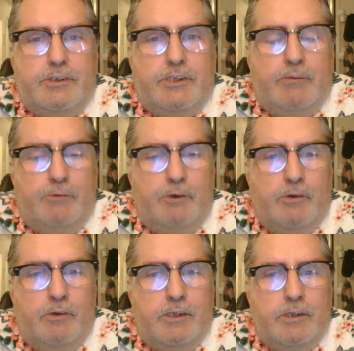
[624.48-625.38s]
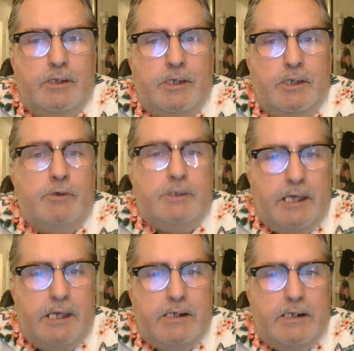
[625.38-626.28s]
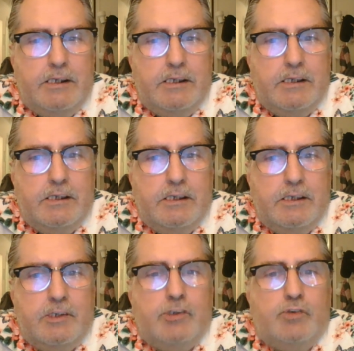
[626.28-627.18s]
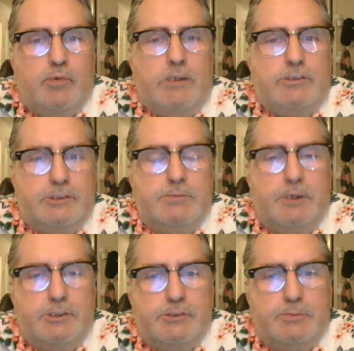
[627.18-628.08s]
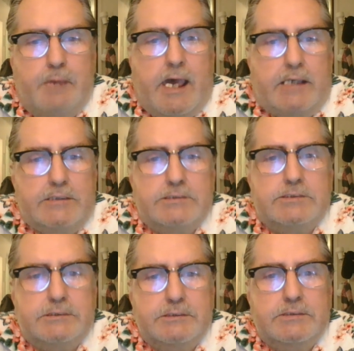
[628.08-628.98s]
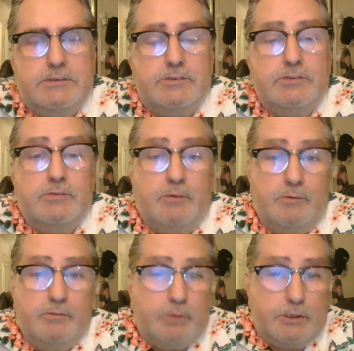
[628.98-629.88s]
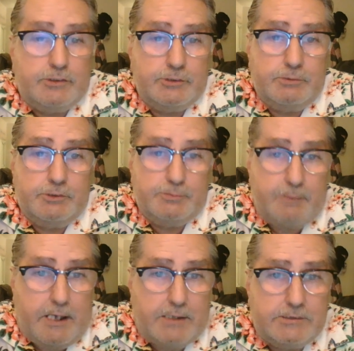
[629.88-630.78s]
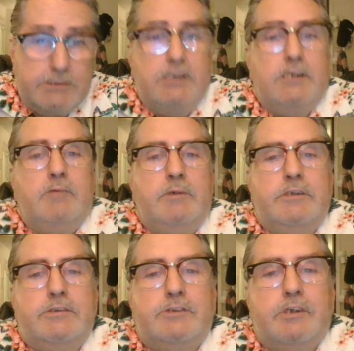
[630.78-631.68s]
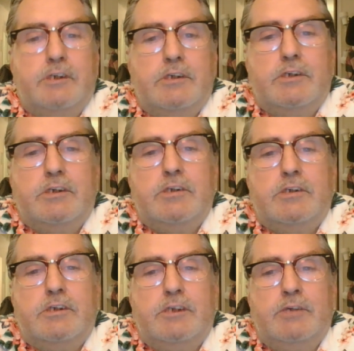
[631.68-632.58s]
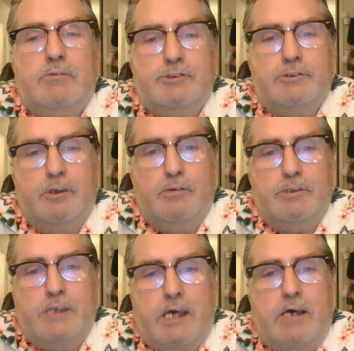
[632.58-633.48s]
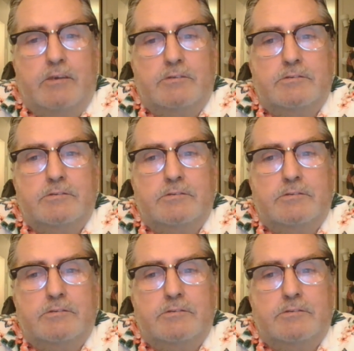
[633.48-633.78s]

it would gain twice as much mass. Twice as much mass means it will slow down